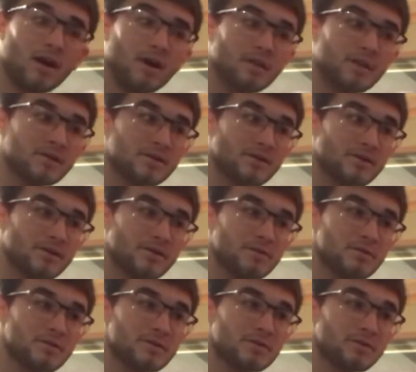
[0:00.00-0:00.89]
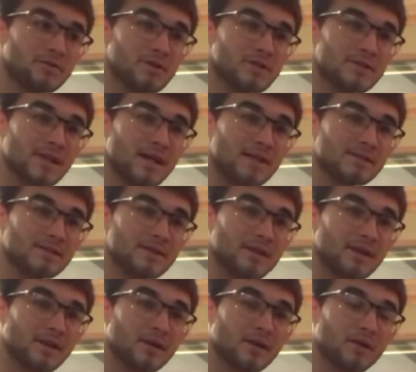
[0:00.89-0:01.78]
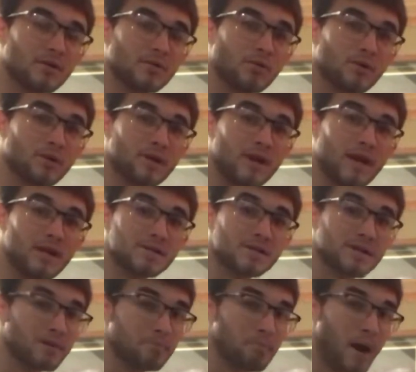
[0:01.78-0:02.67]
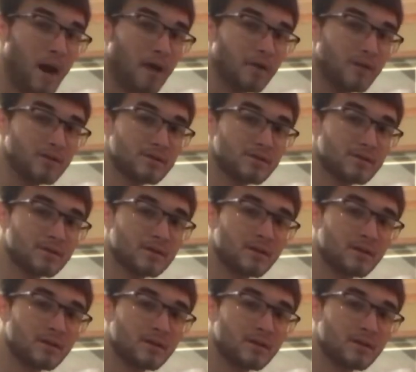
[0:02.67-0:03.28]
These are used to assess their coordination and balance